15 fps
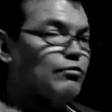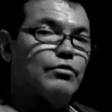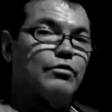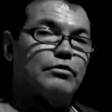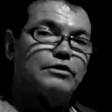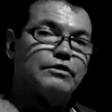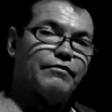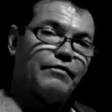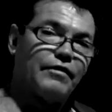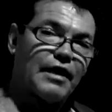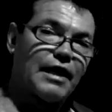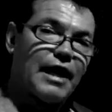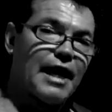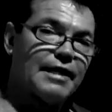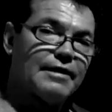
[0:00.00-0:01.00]
rules of
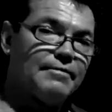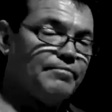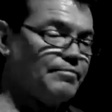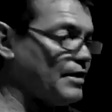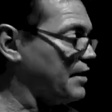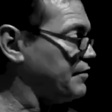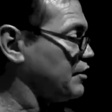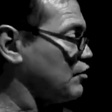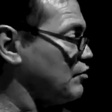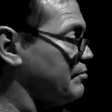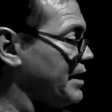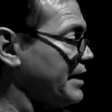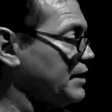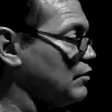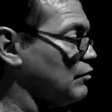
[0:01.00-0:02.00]
Latin and the
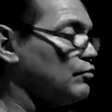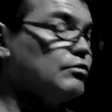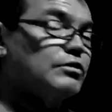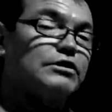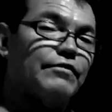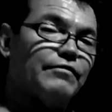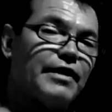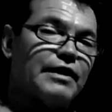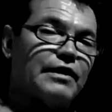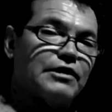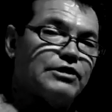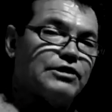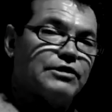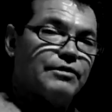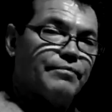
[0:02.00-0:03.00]
grammatical rules of
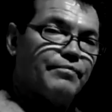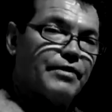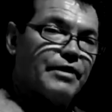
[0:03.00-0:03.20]
English.